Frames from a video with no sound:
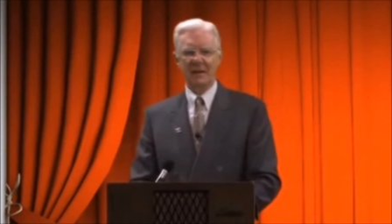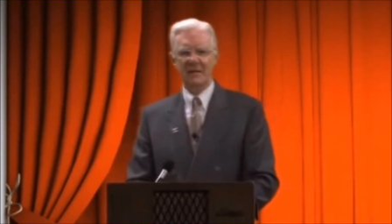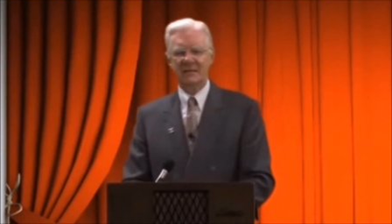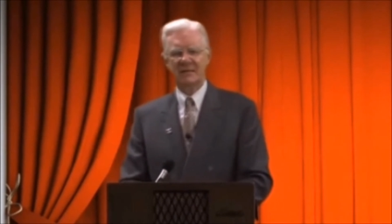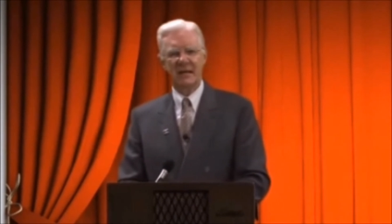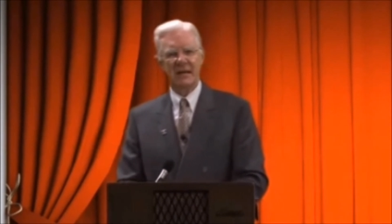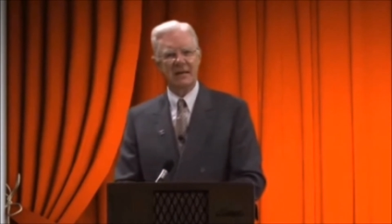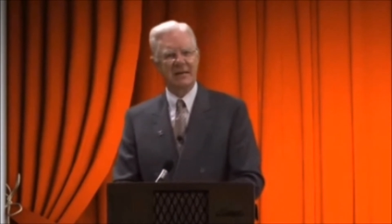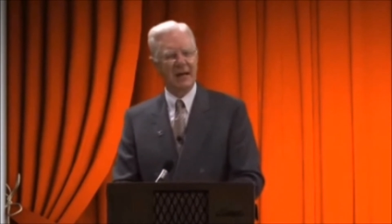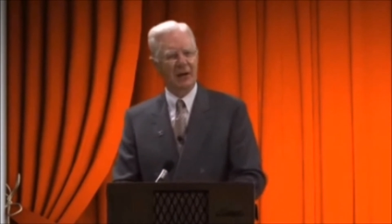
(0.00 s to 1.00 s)
You see,
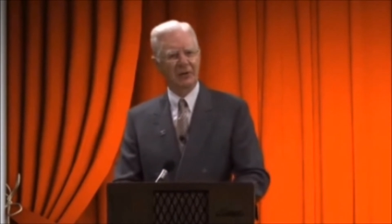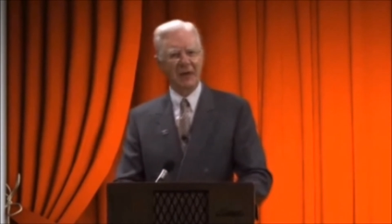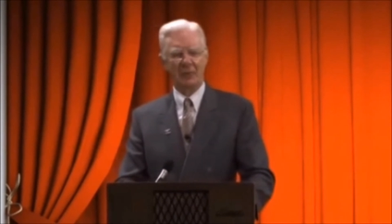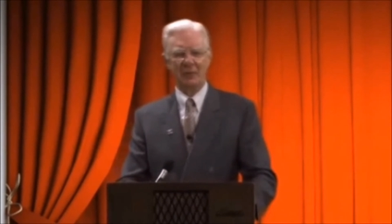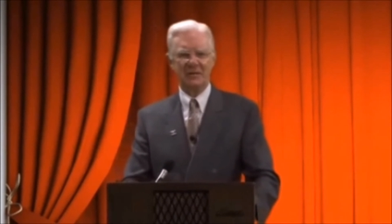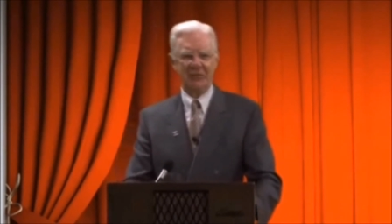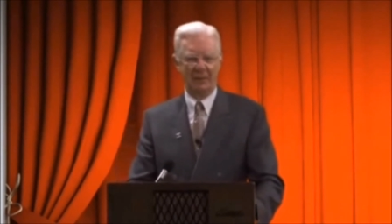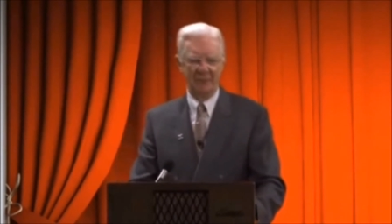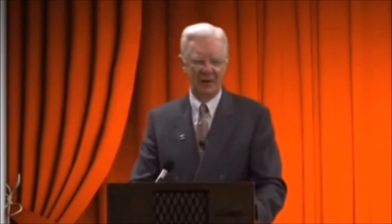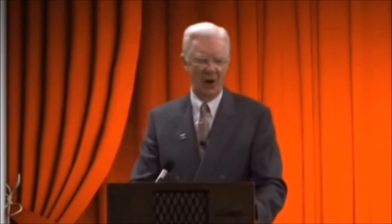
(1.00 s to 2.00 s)
guilt and
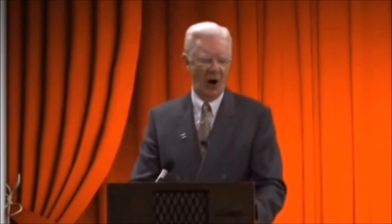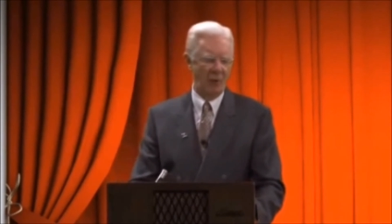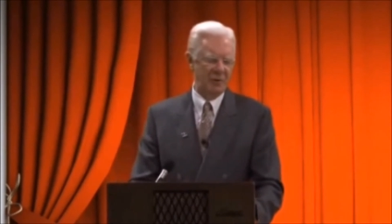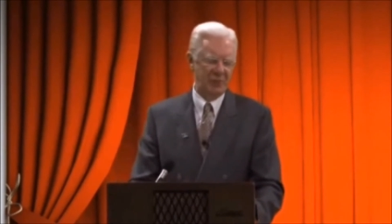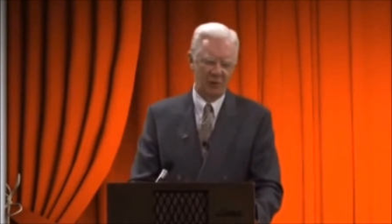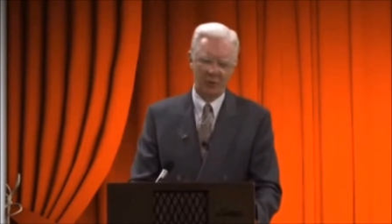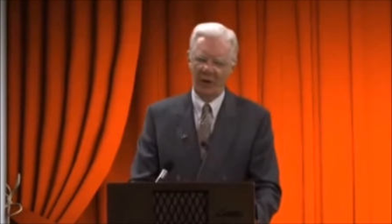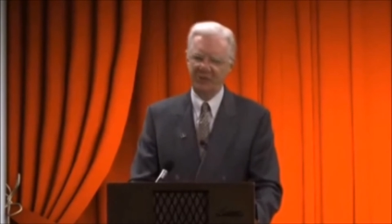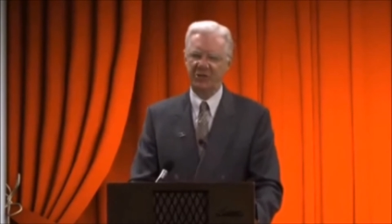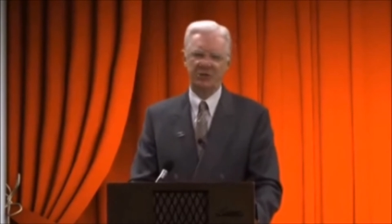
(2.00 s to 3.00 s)
resentment are without
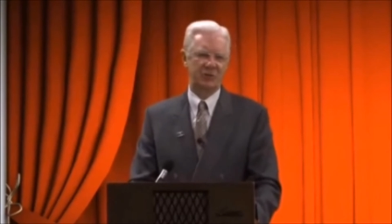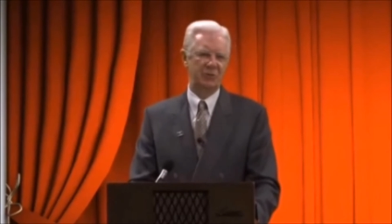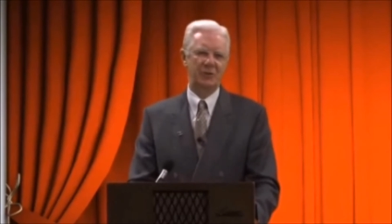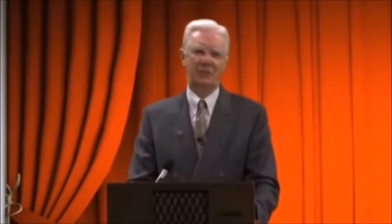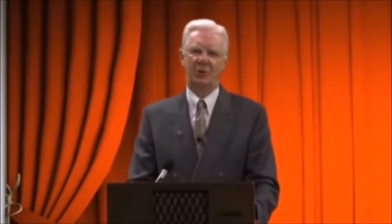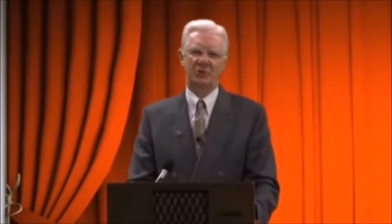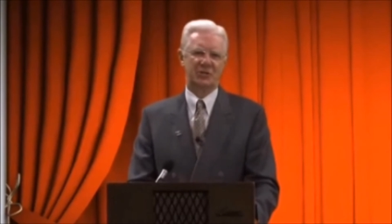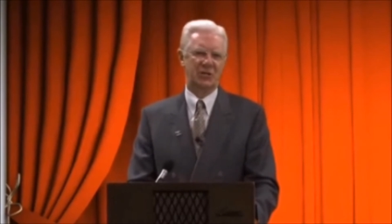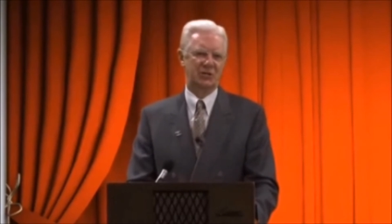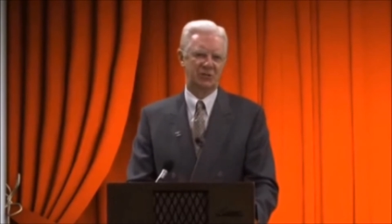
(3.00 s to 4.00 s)
question two of the
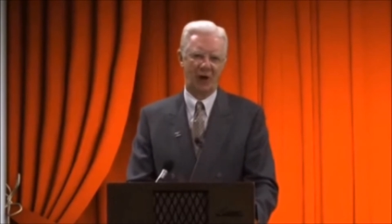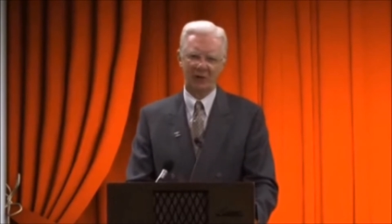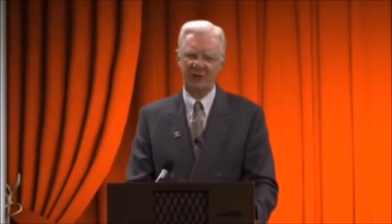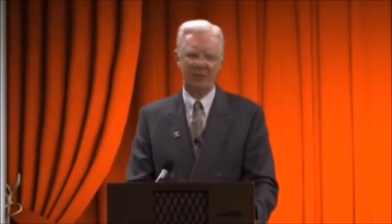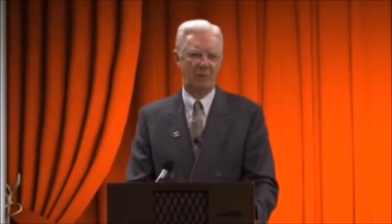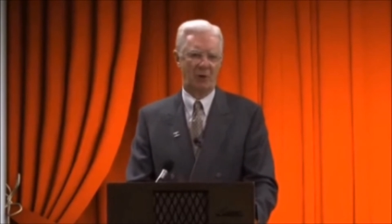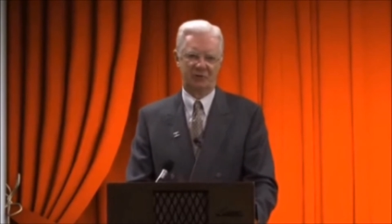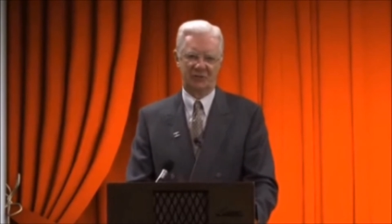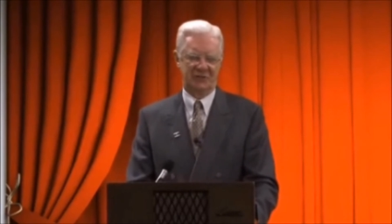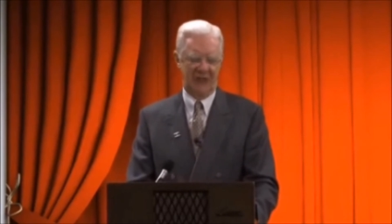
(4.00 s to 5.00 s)
most destructive
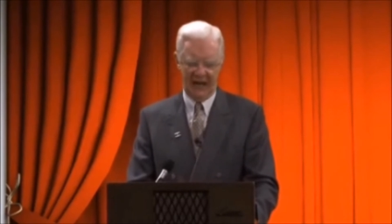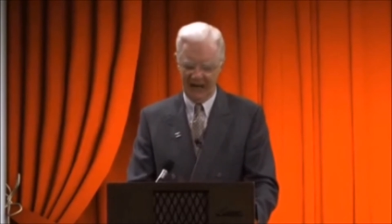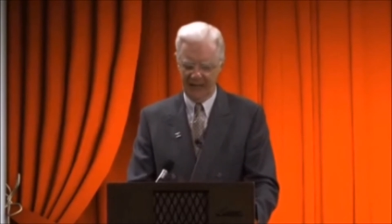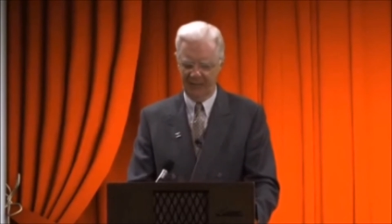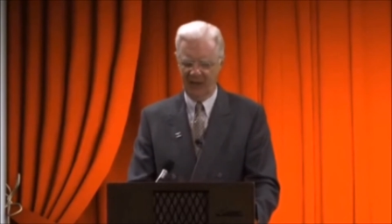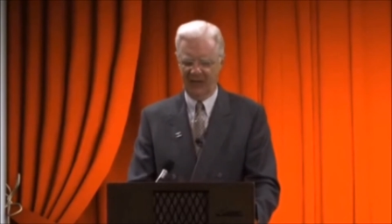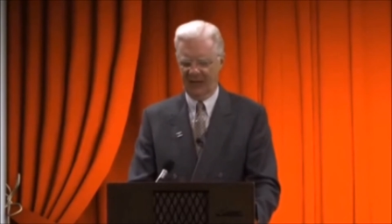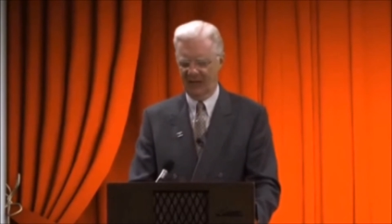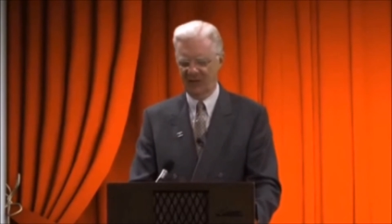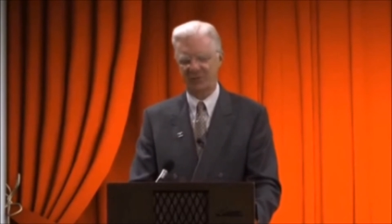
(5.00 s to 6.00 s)
emotions that anybody
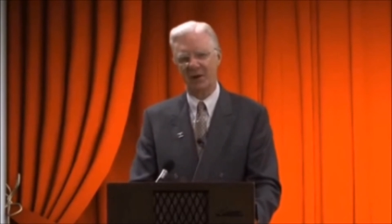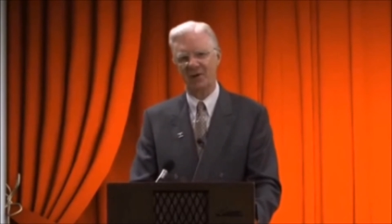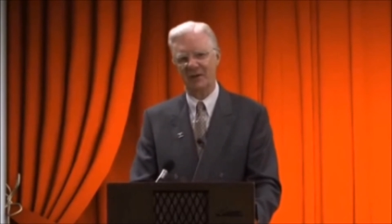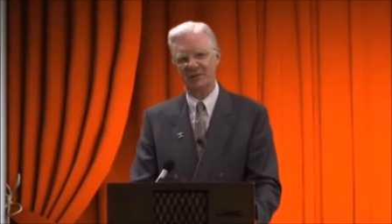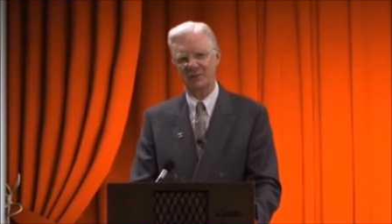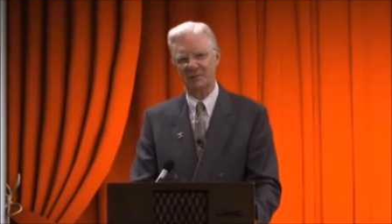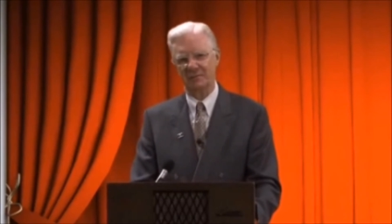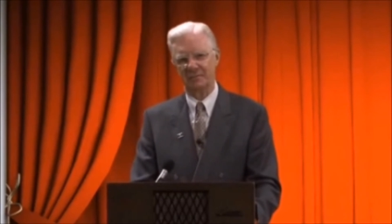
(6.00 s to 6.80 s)
can experience.